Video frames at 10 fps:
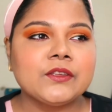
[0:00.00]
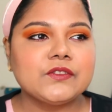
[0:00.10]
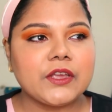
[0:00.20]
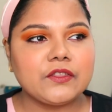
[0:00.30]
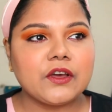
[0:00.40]

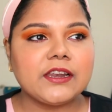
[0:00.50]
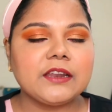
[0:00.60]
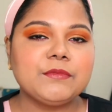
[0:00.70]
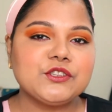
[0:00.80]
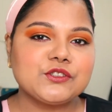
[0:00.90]
So I thought
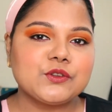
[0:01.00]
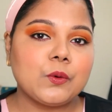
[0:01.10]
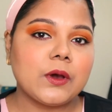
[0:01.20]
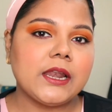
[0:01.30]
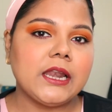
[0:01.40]
let me just
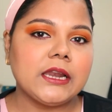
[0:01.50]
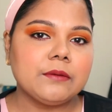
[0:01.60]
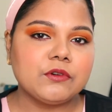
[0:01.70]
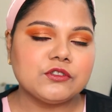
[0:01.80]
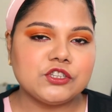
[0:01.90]
go a
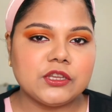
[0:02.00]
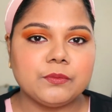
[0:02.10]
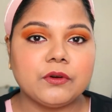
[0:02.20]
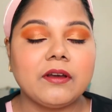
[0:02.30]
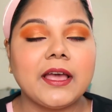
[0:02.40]
little more
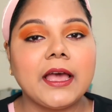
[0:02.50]
cheaper